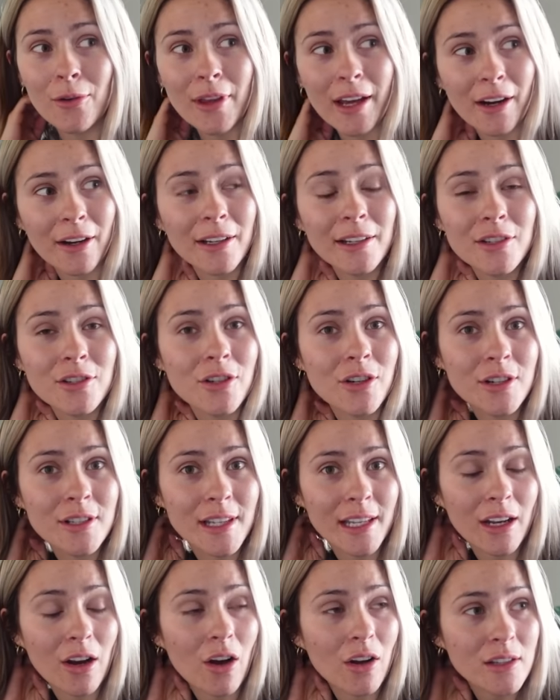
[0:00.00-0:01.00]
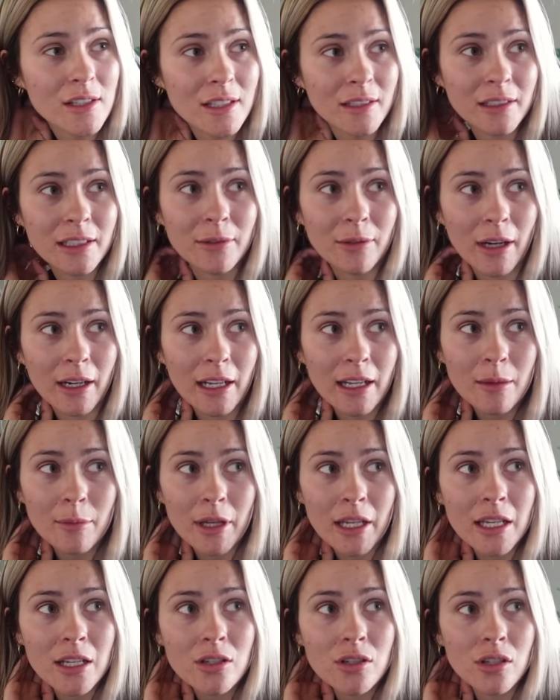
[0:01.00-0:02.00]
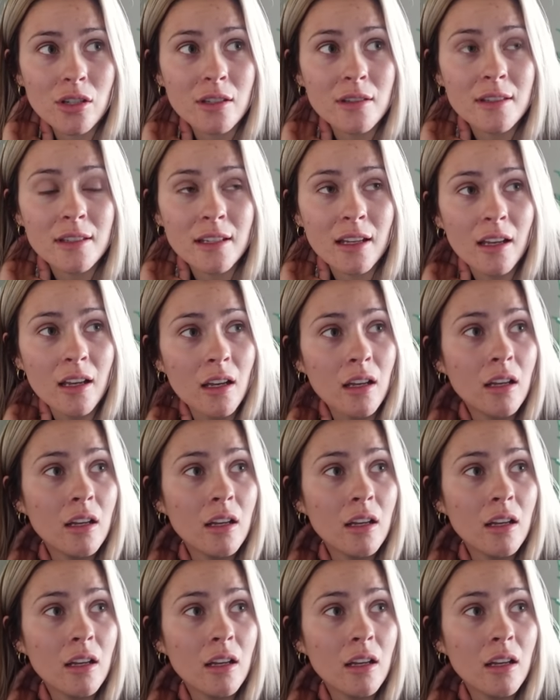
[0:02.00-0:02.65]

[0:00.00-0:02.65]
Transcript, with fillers: The air conditioner is like constantly running, but he's just